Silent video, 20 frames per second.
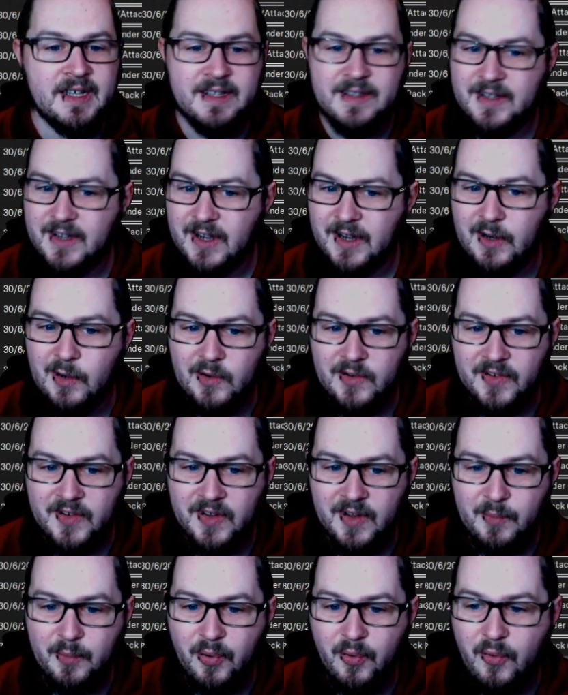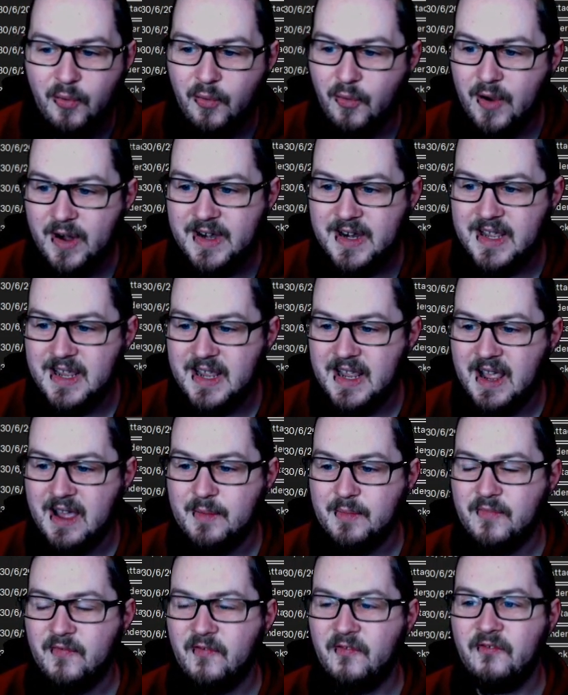the guy looks pretty
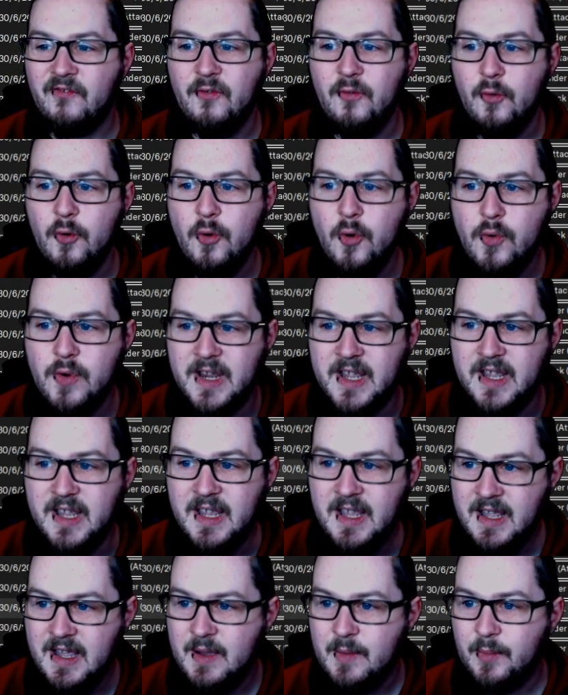fruity.